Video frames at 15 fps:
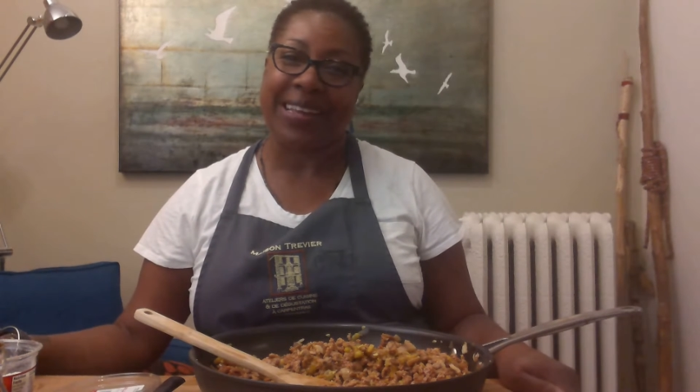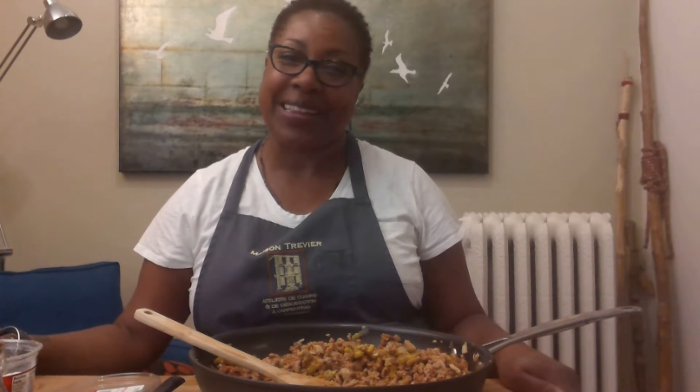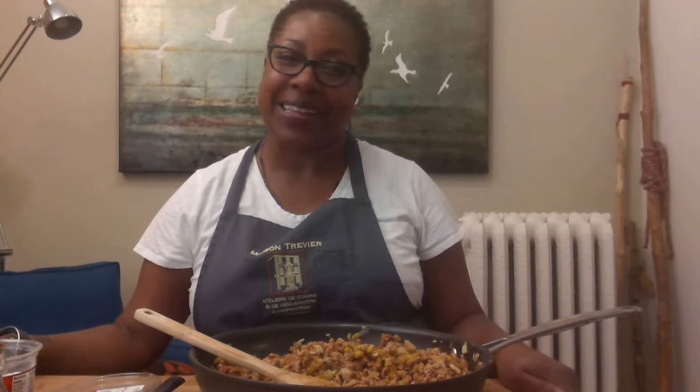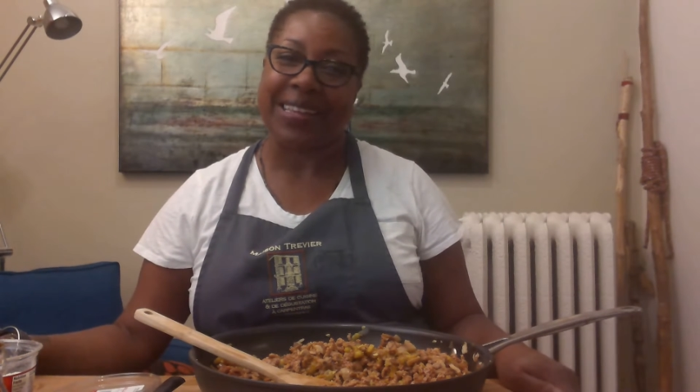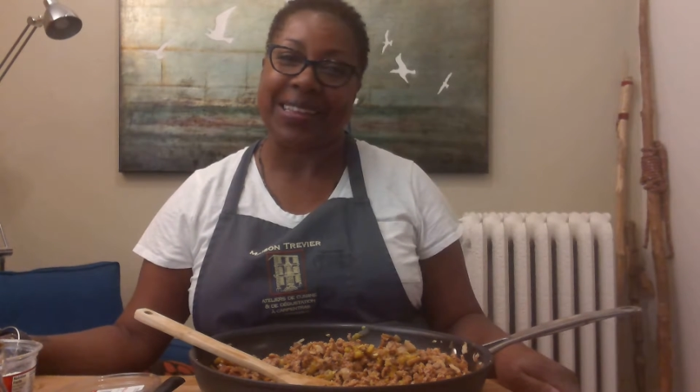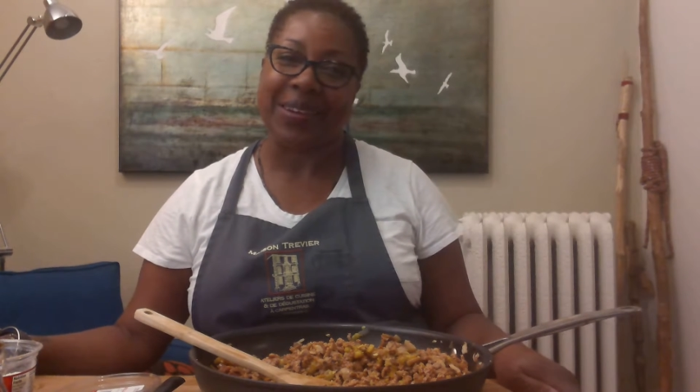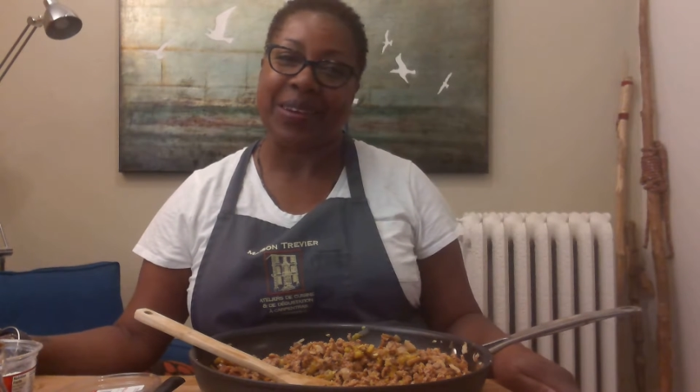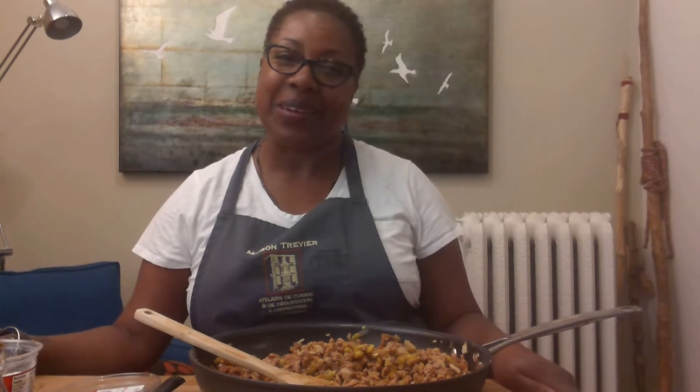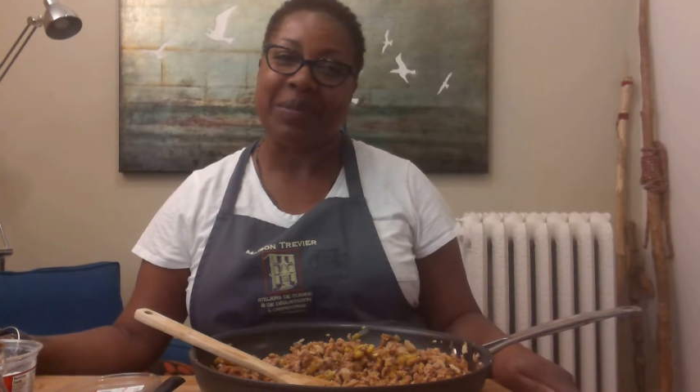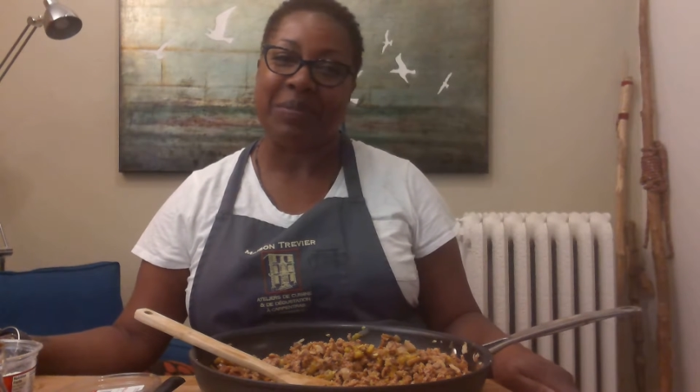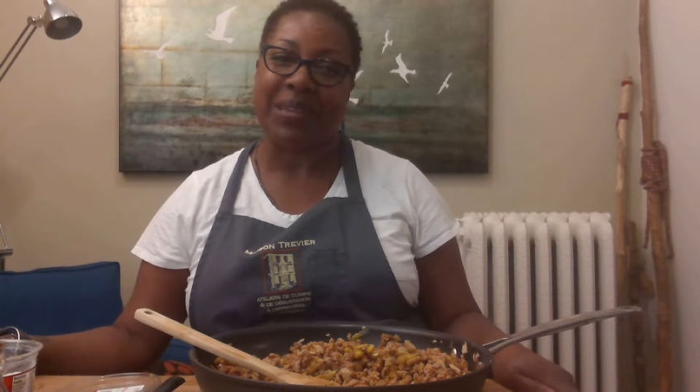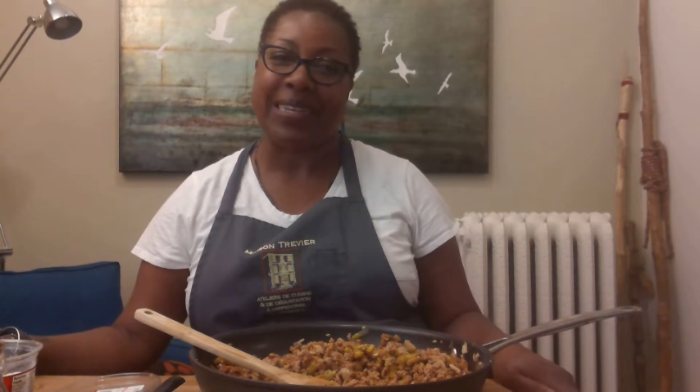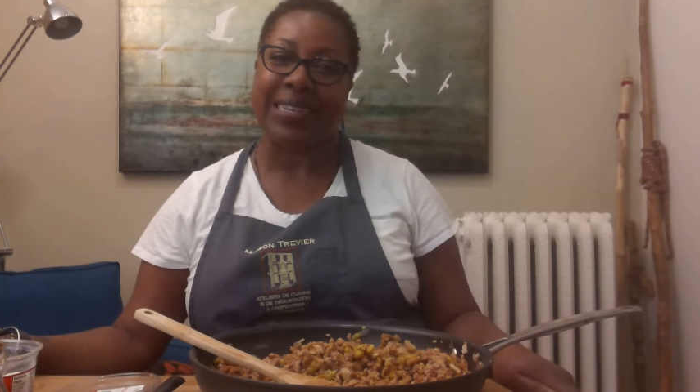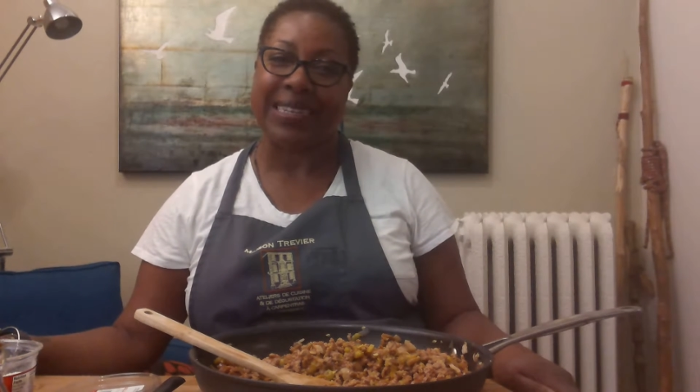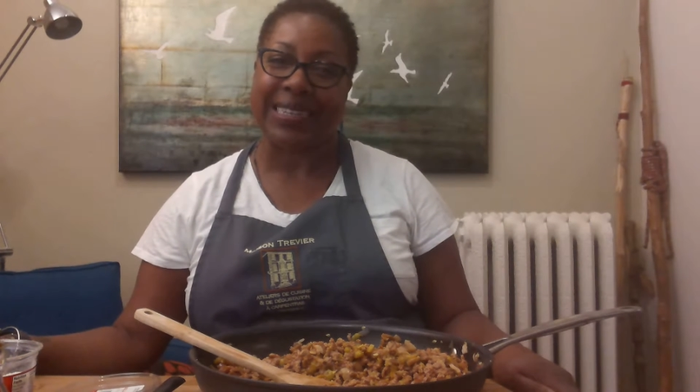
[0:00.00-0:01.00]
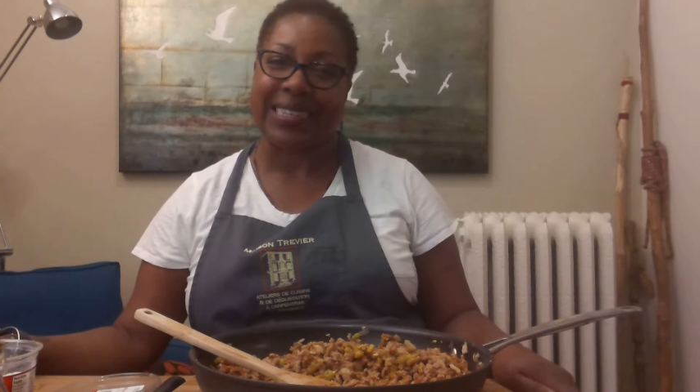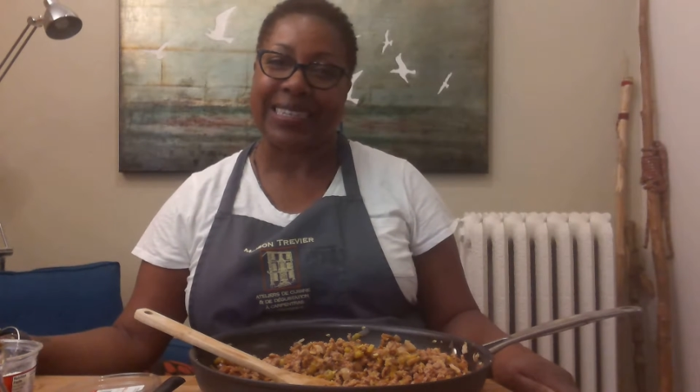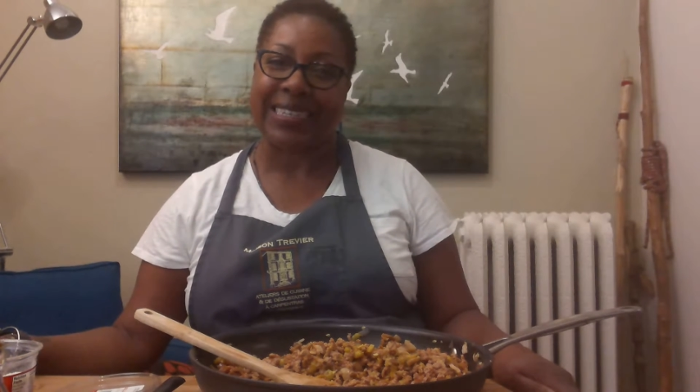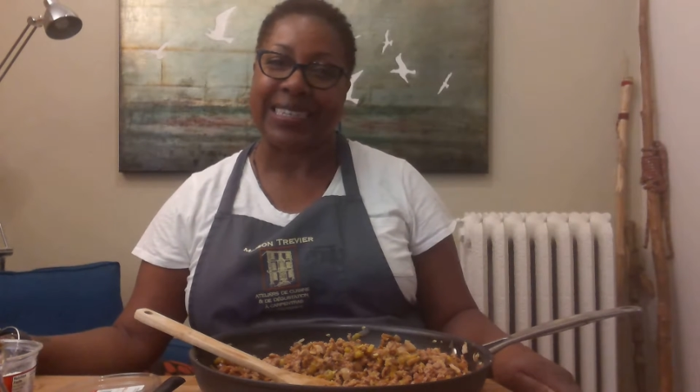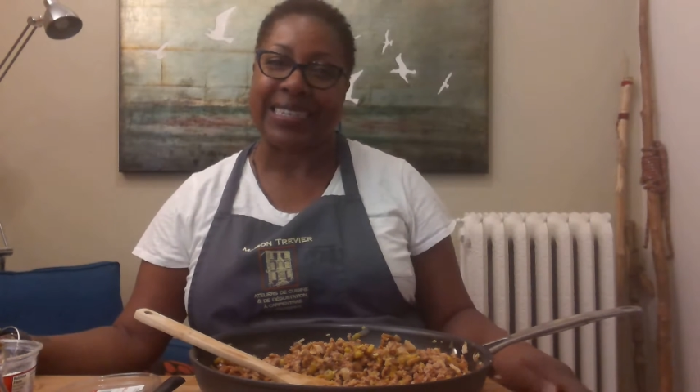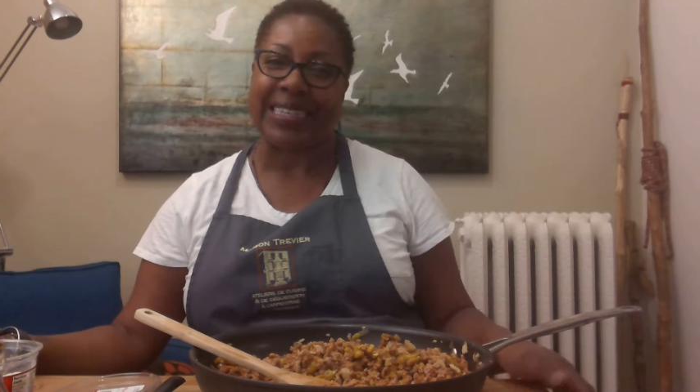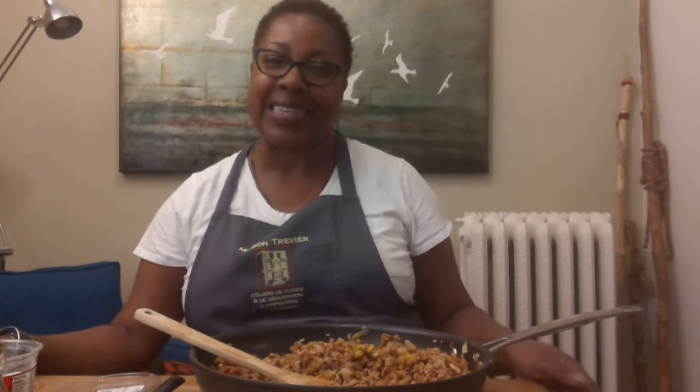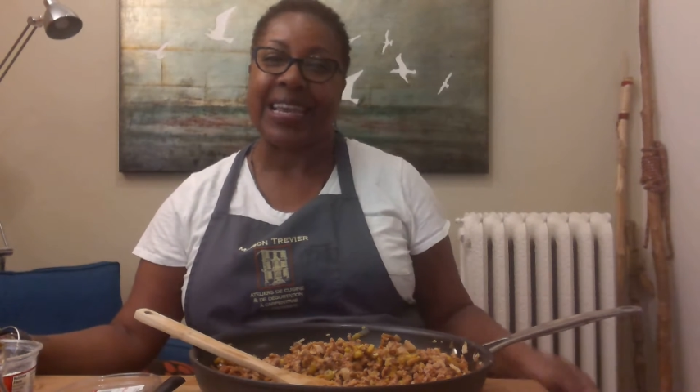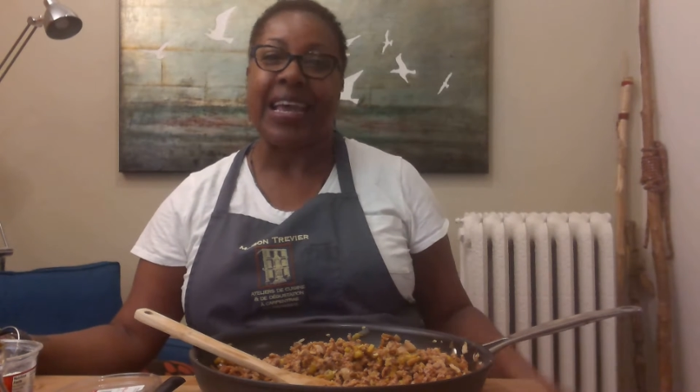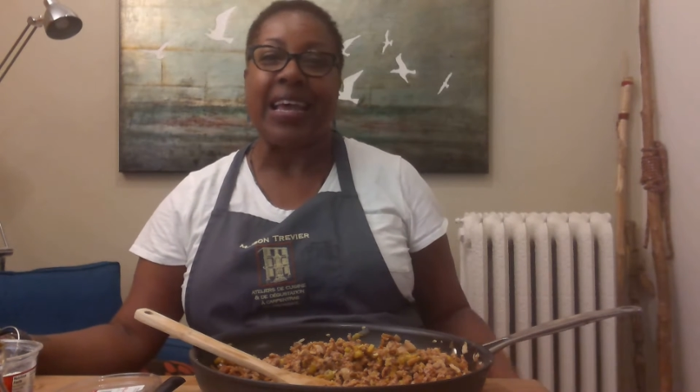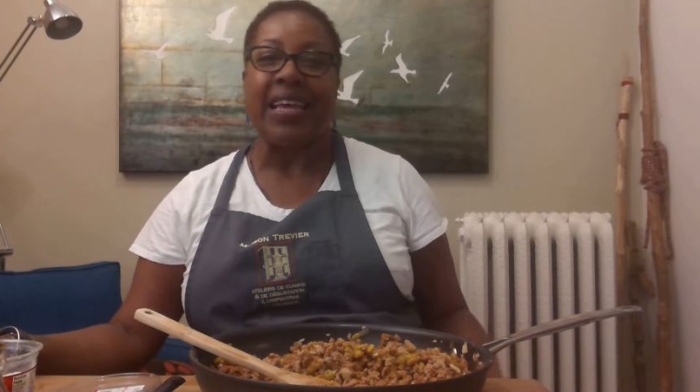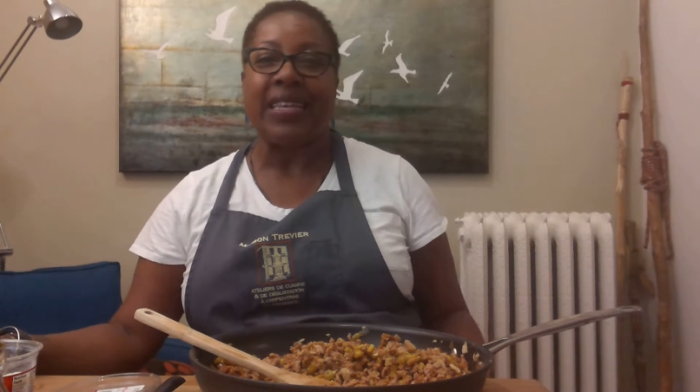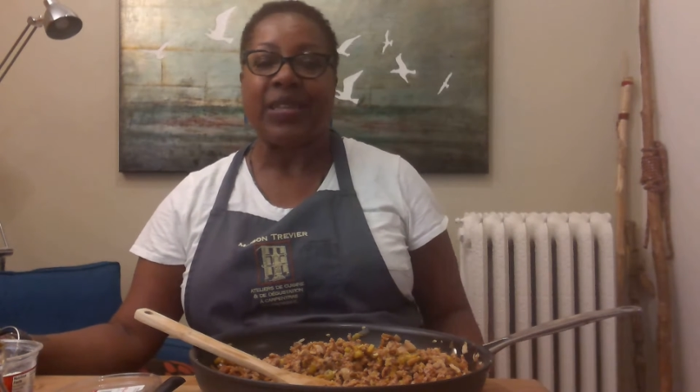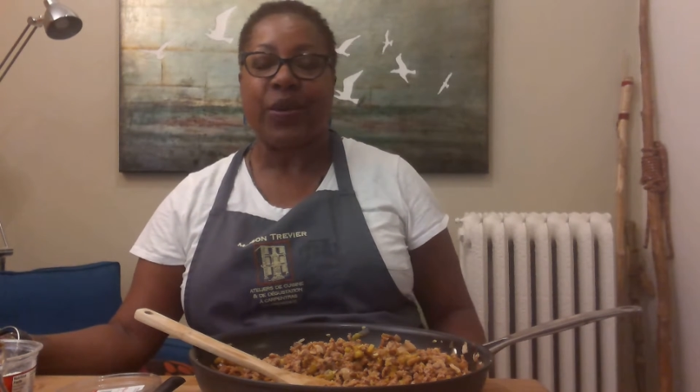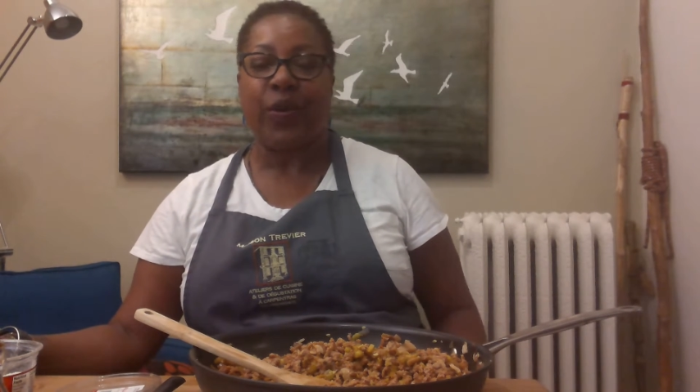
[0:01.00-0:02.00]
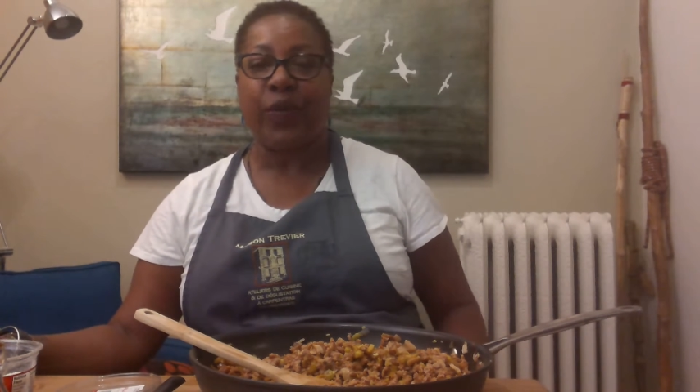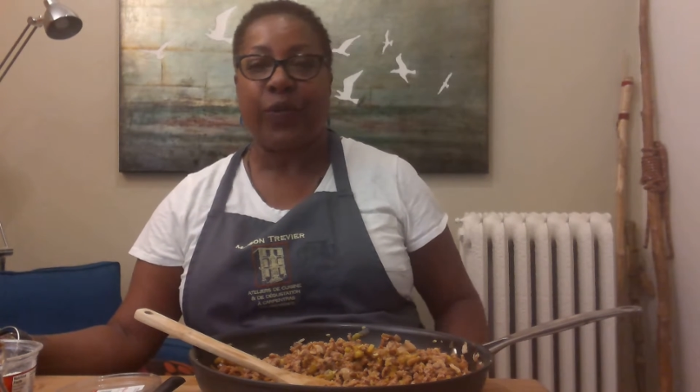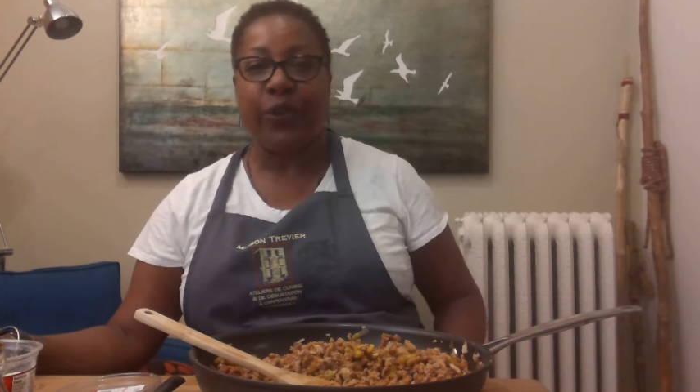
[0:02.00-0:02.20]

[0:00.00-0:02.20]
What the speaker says: I think they're going to be delicious. So if